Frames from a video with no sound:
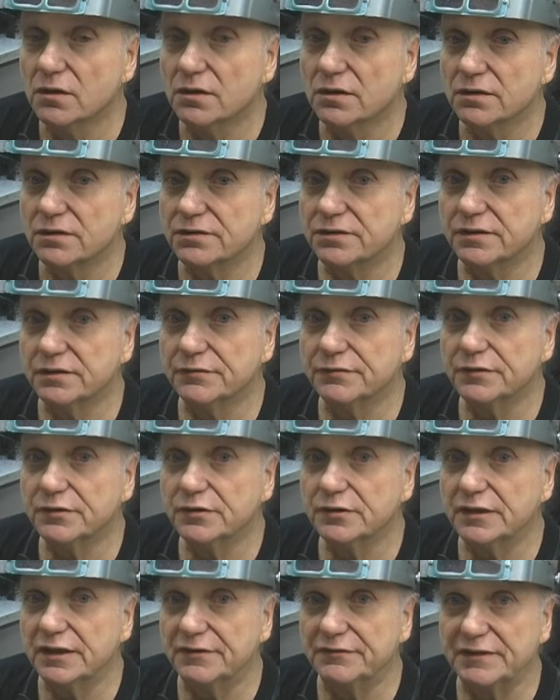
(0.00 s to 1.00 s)
Silver,
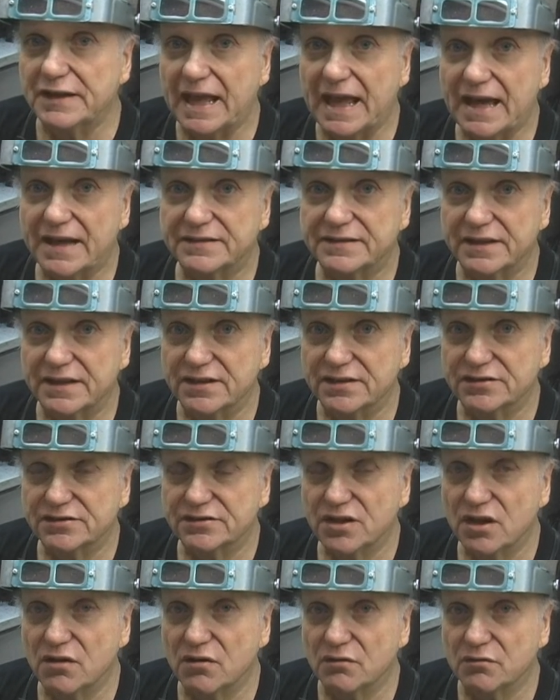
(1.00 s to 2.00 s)
if it has any
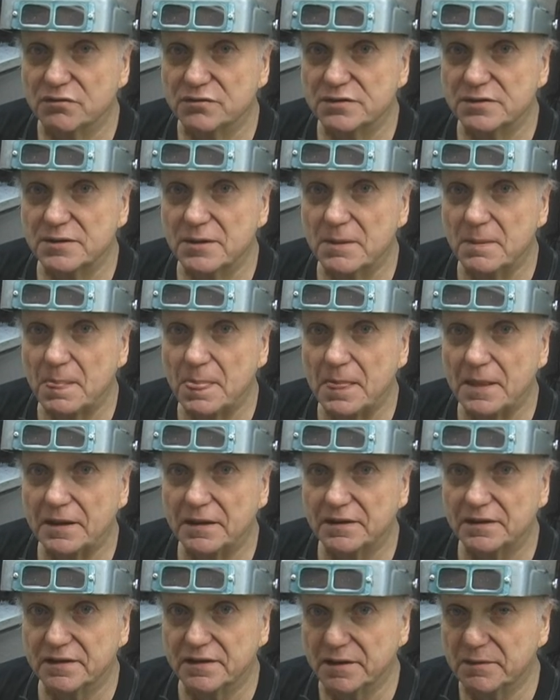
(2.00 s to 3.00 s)
stones,
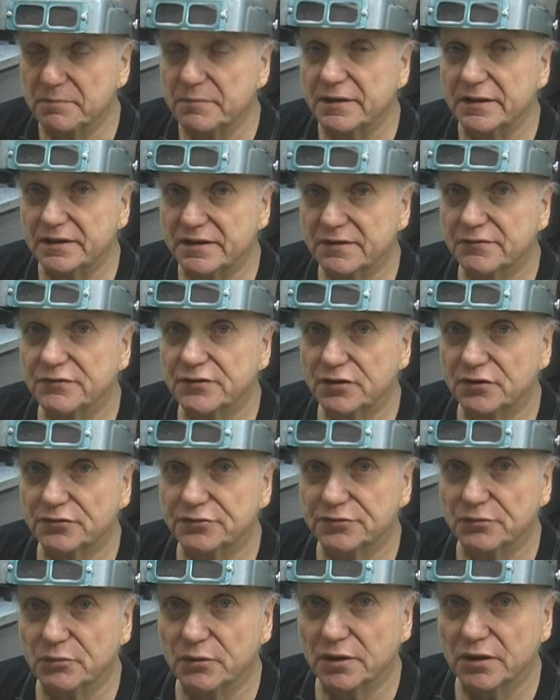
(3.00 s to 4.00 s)
can be difficult
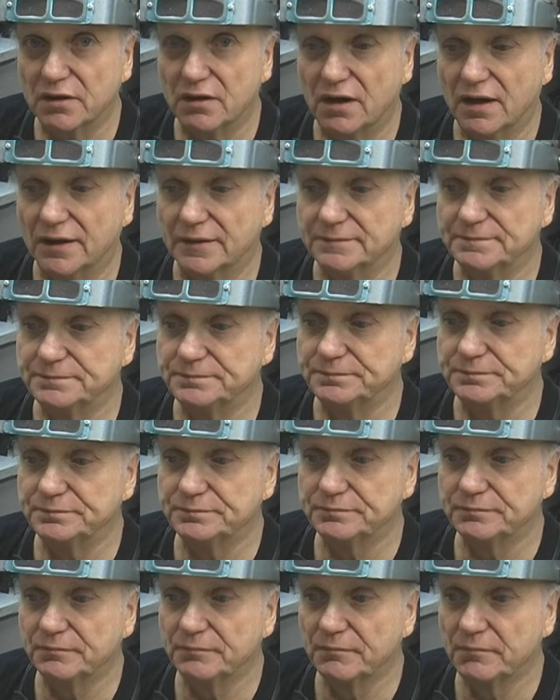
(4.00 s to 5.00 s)
to work on.
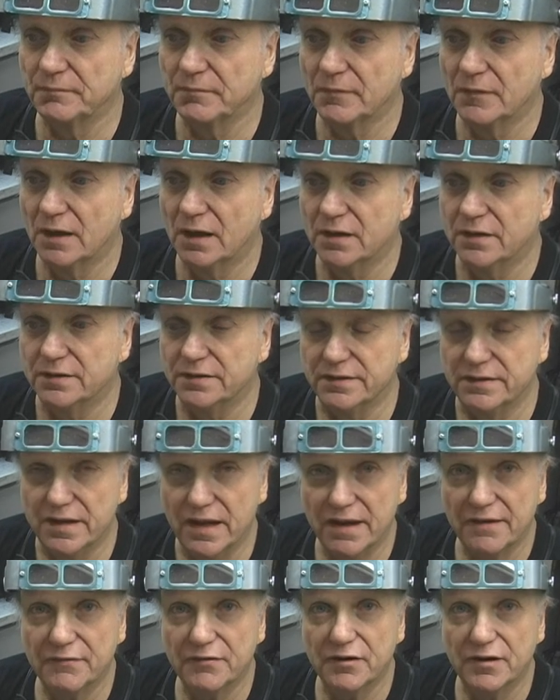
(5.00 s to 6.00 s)

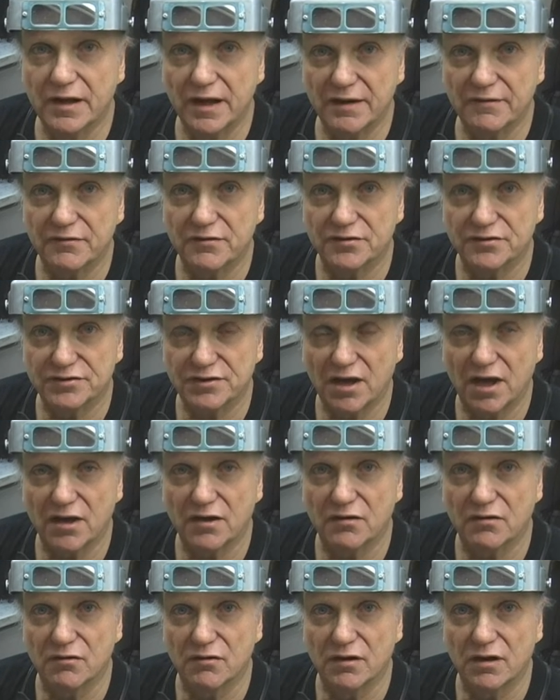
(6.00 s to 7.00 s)
Never ever
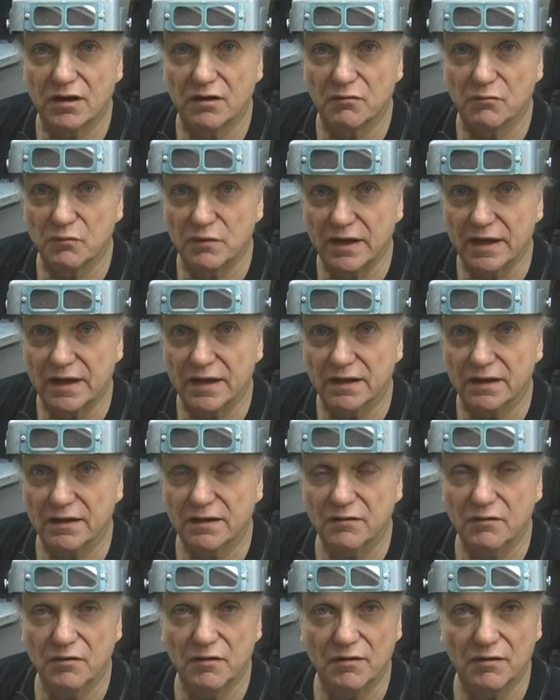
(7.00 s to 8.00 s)
solder a ring
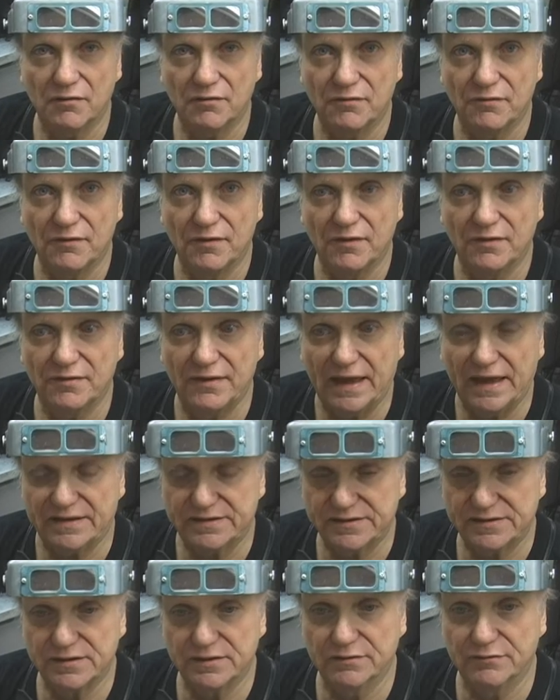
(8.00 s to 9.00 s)
that's
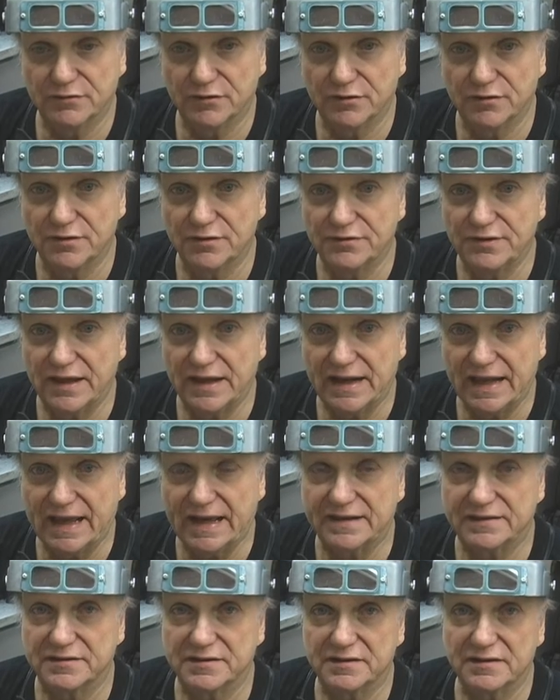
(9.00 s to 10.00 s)
silver that
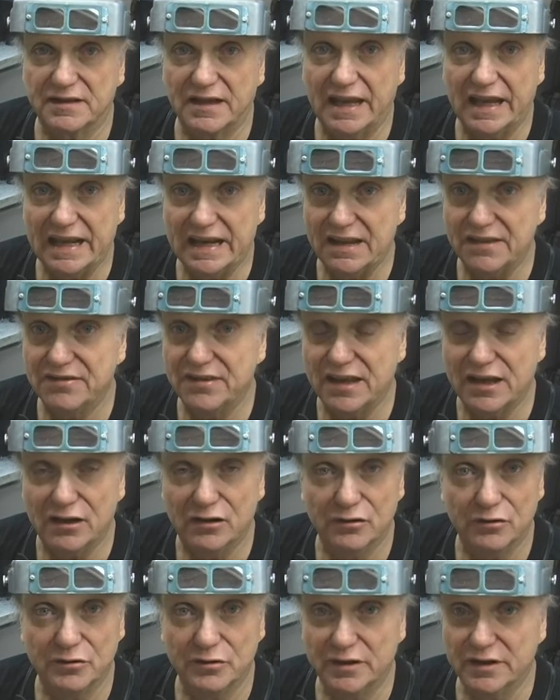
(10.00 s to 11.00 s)
has anything
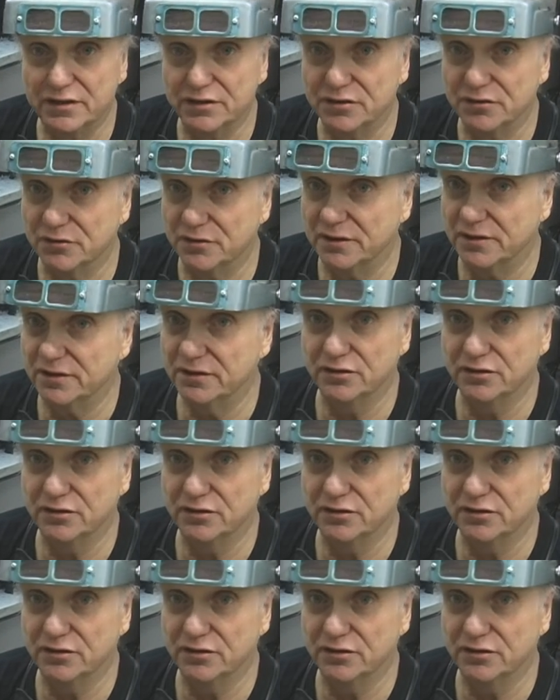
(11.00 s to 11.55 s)
glued into it.